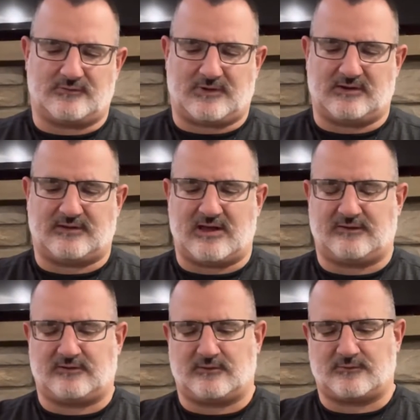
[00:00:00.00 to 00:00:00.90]

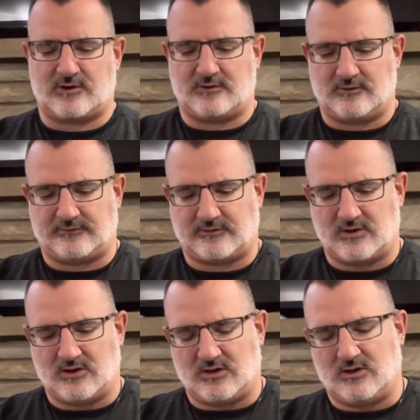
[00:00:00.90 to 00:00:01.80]
fantastic fragrance.
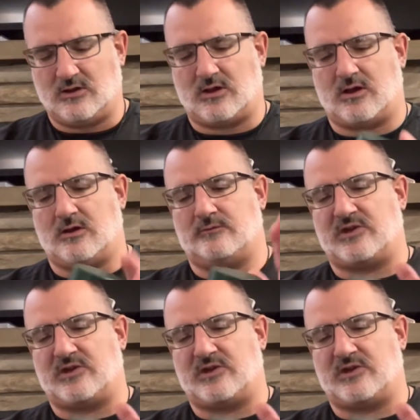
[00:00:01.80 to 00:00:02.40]
Um,